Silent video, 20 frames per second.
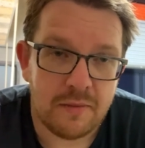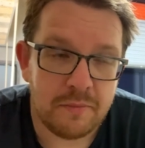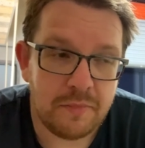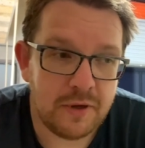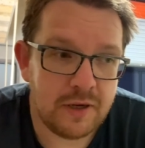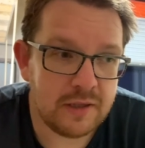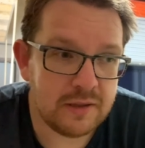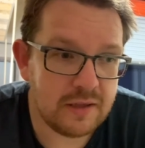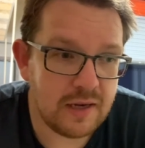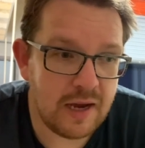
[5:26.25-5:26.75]

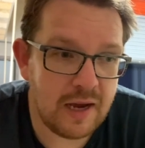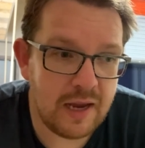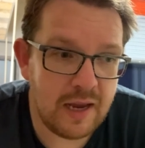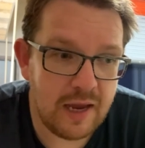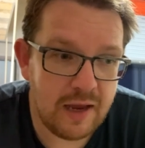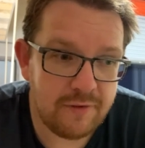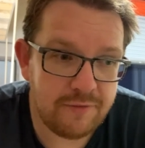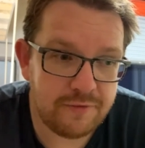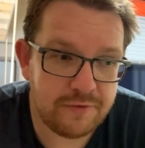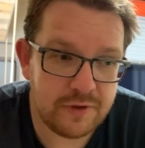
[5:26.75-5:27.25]
But I
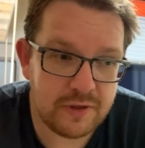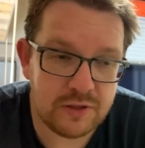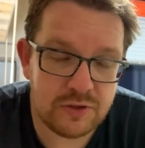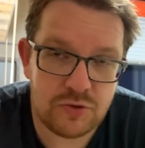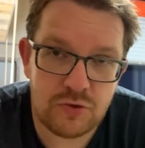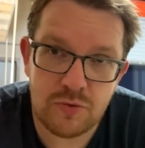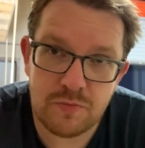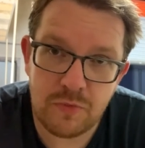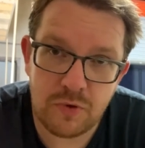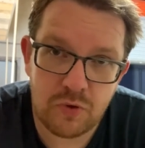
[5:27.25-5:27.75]
have
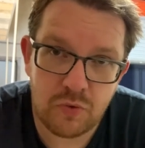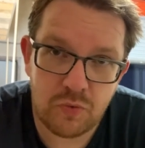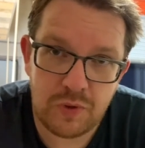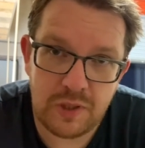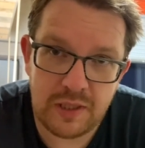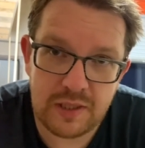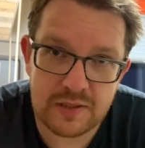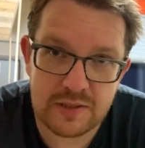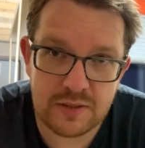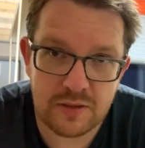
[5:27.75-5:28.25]
two more
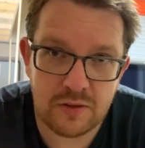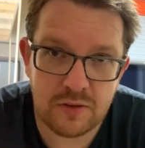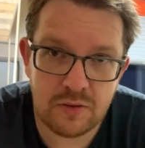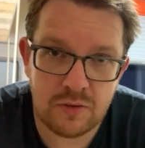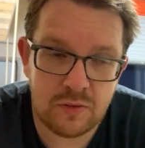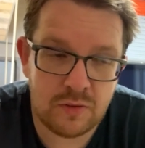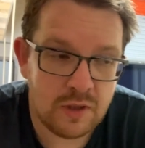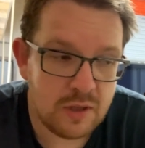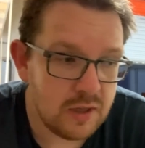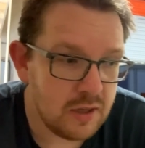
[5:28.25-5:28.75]
weeks,
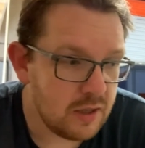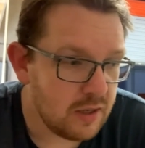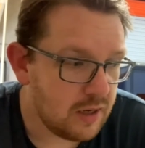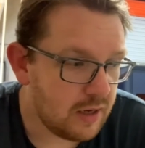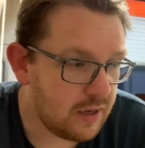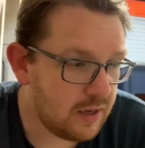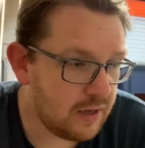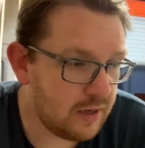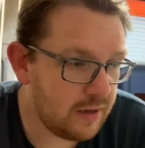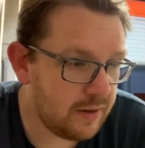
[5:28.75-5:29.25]
so
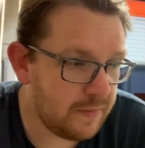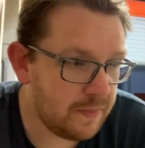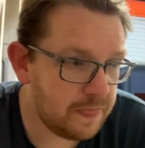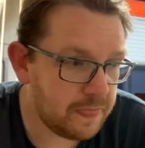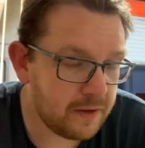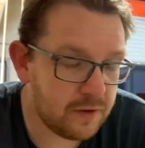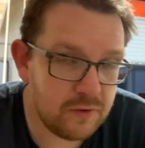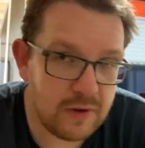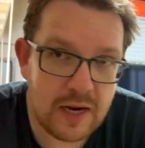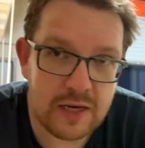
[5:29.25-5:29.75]

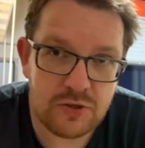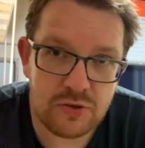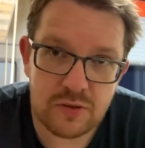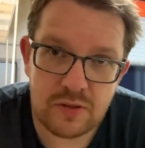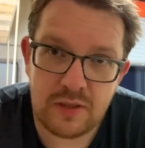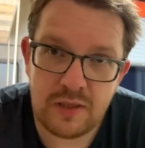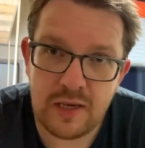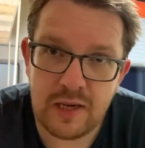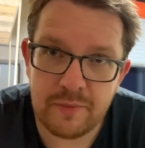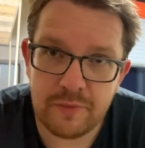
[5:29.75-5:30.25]

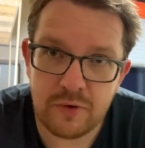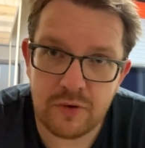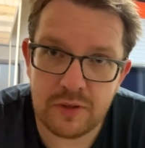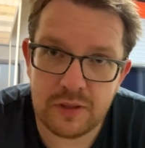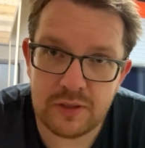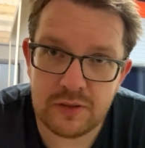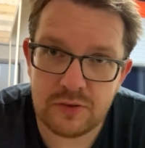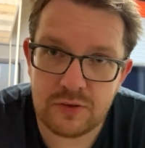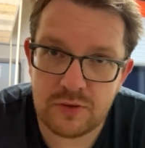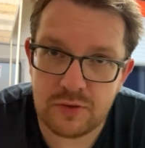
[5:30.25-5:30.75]
gradually I'm
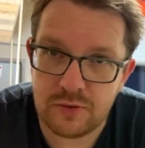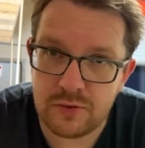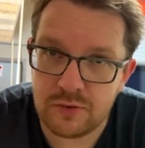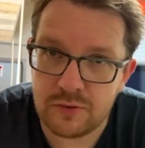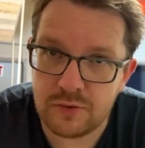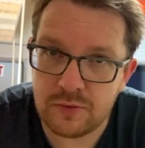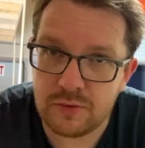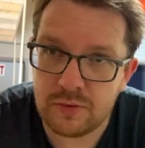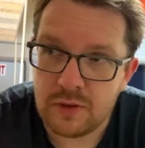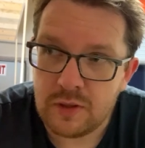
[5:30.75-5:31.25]
going
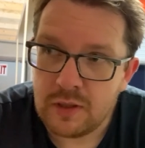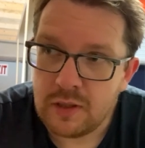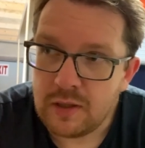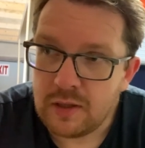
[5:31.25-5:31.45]
to